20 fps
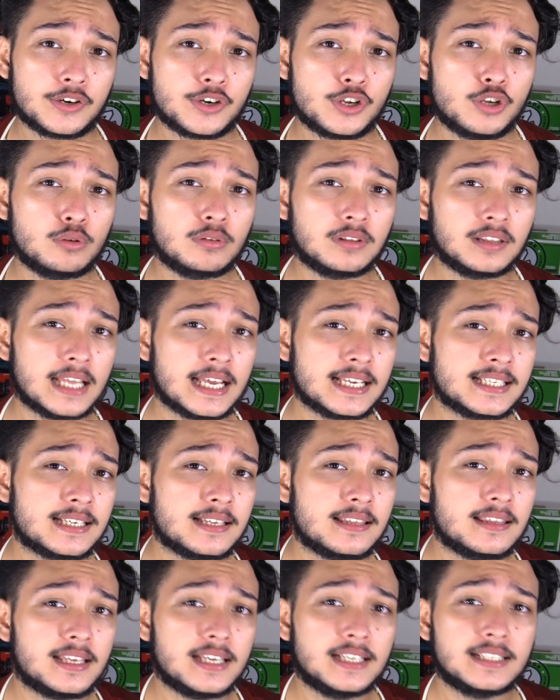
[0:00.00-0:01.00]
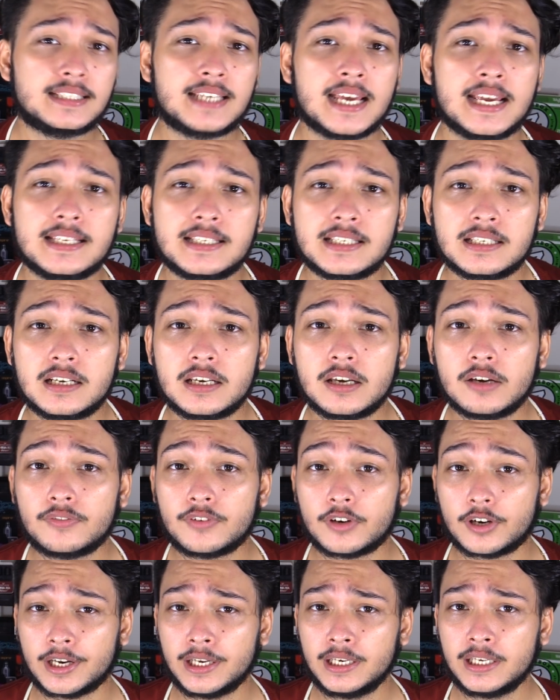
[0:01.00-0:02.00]
you lessen the intensity of
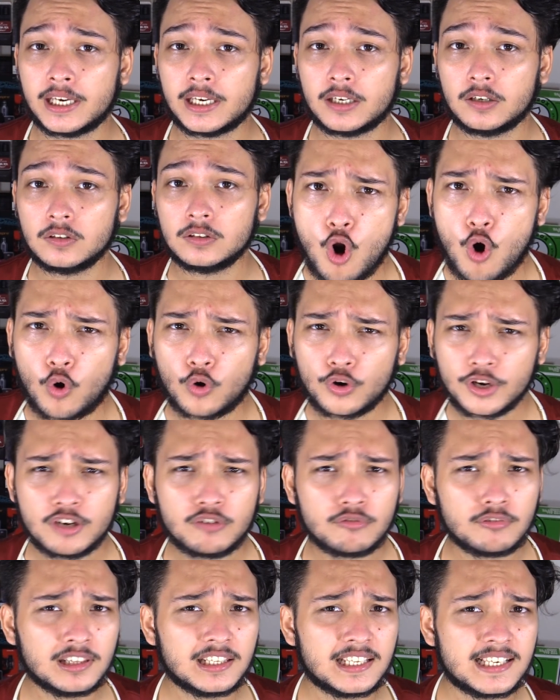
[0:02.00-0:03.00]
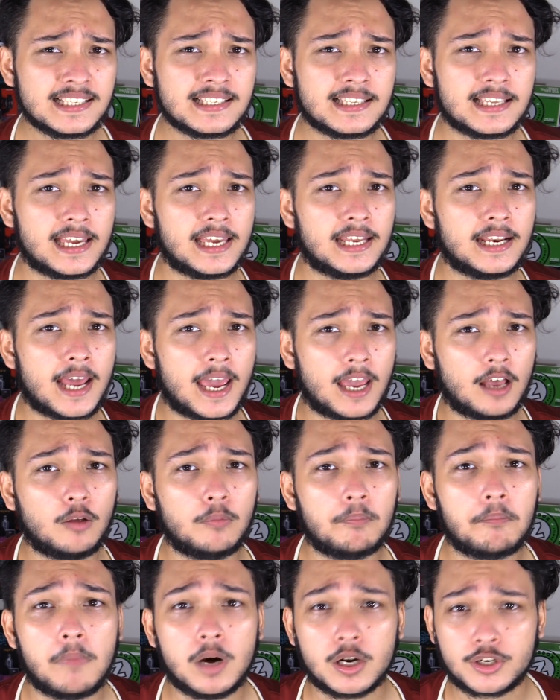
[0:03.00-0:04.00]
your inhale, or you release the inhale
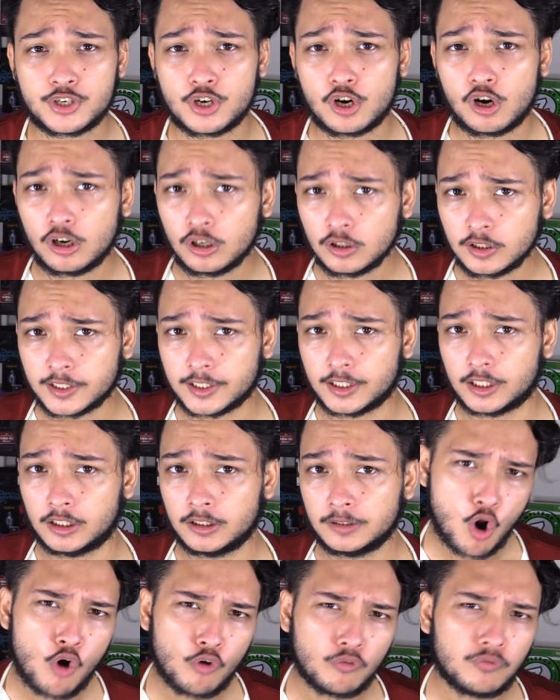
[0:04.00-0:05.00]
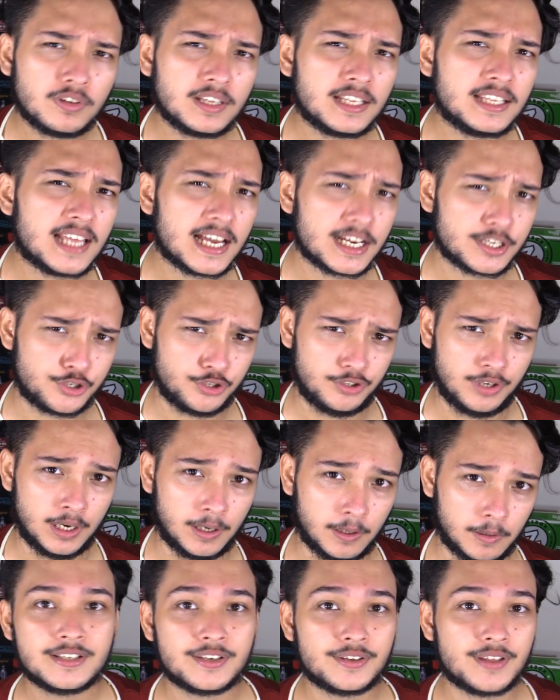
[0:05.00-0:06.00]
much earlier. Hopefully that should
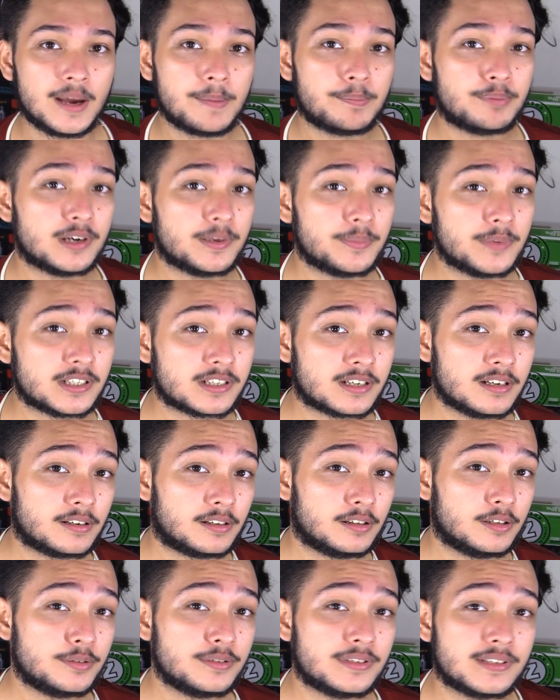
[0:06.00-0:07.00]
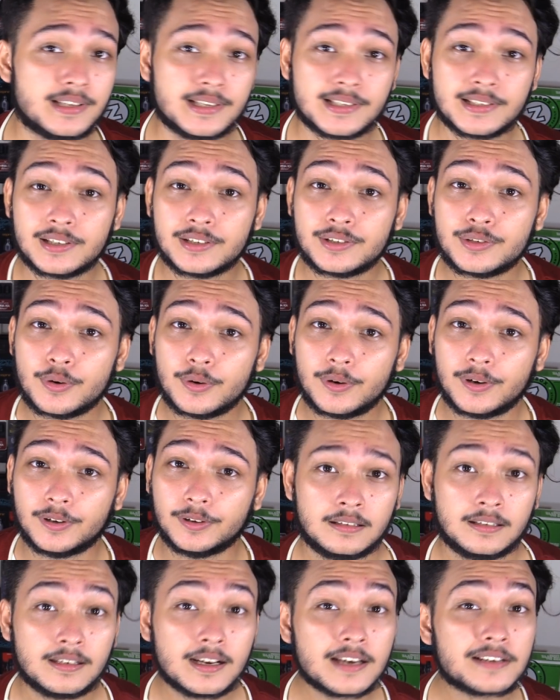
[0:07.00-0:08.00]
help. So that pretty much concludes this tutorial.
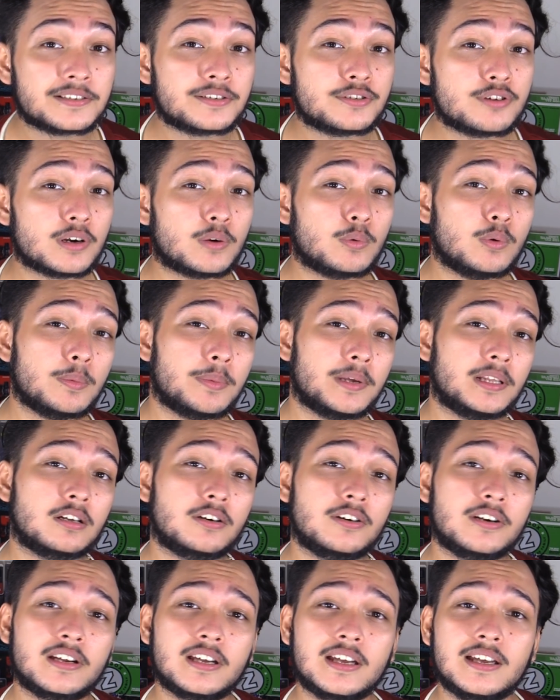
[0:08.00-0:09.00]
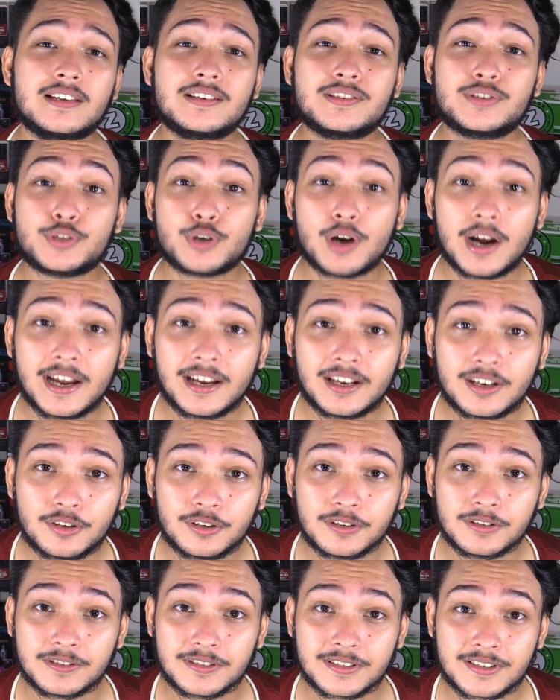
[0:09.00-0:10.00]
The next trick we'll be learning is
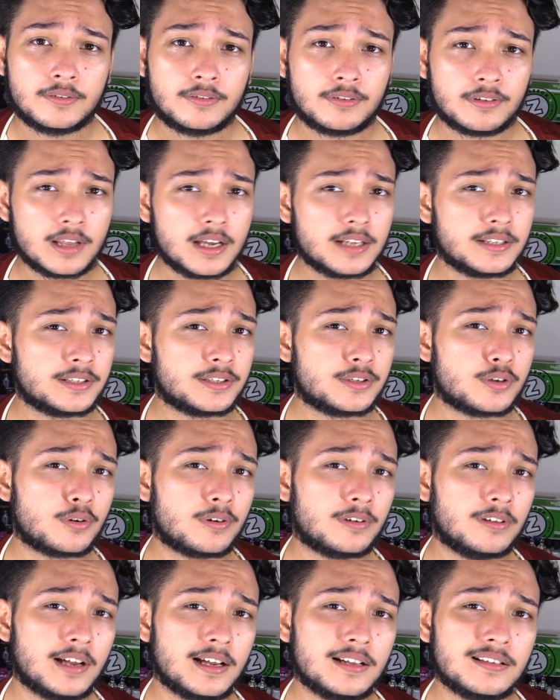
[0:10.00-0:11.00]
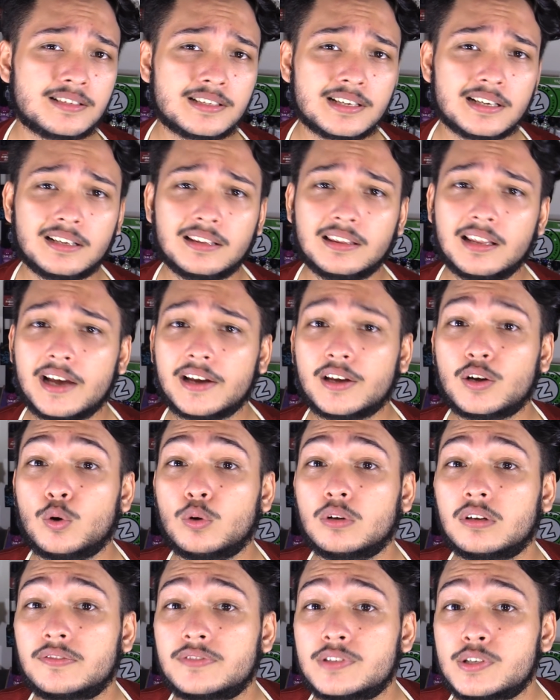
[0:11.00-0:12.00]
triangles. For that tutorial, I'll set a like
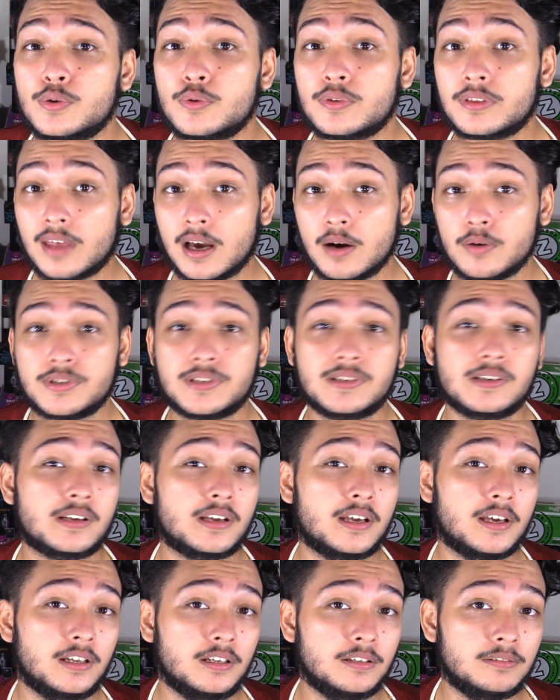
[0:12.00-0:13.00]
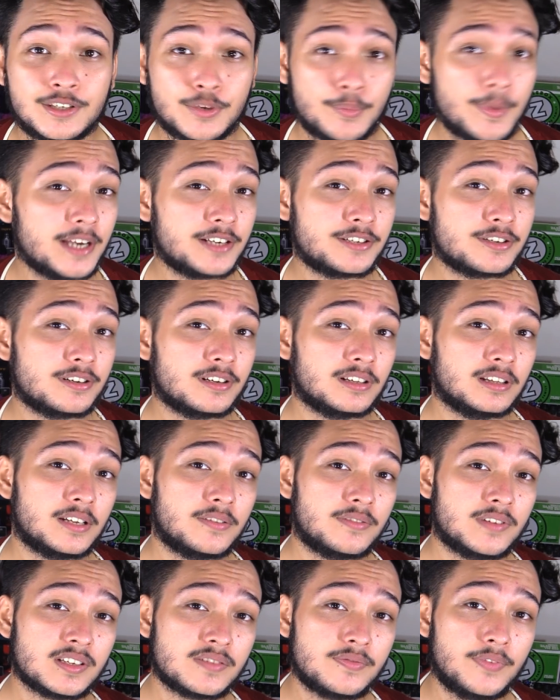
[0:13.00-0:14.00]
goal of 2,000 again. So make sure to leave
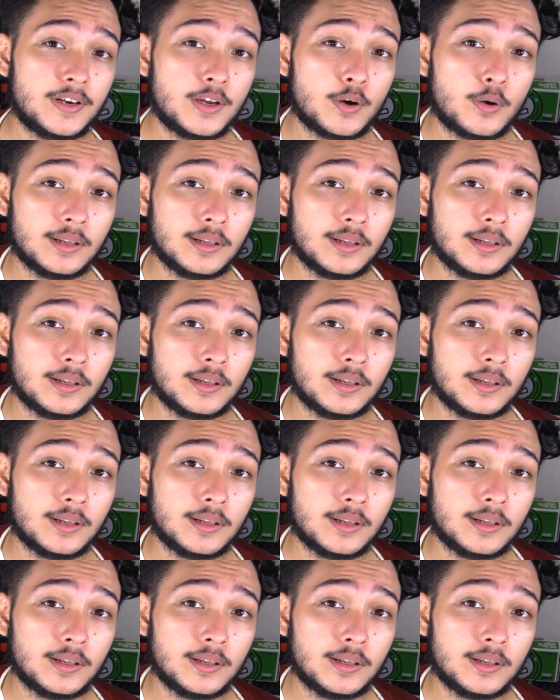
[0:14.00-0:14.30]
this video a